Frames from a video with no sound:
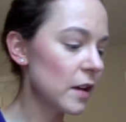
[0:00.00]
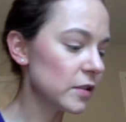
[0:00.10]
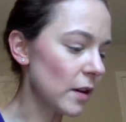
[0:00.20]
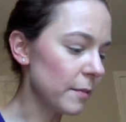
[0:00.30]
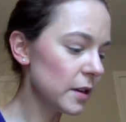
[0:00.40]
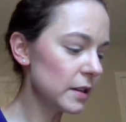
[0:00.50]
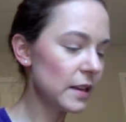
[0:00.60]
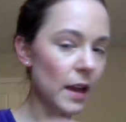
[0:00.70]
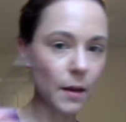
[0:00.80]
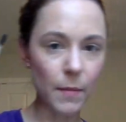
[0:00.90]
So I'm going to
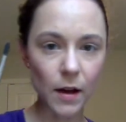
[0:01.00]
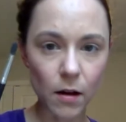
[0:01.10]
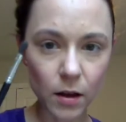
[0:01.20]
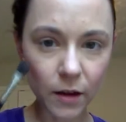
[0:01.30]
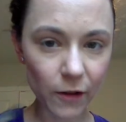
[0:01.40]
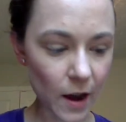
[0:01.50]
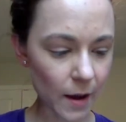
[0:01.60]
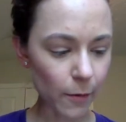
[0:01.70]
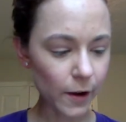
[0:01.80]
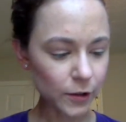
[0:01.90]
take my all-over
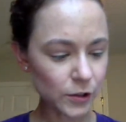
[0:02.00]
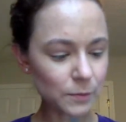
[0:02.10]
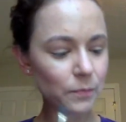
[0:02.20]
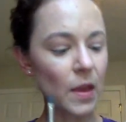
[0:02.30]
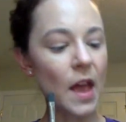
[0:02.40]
eye brush,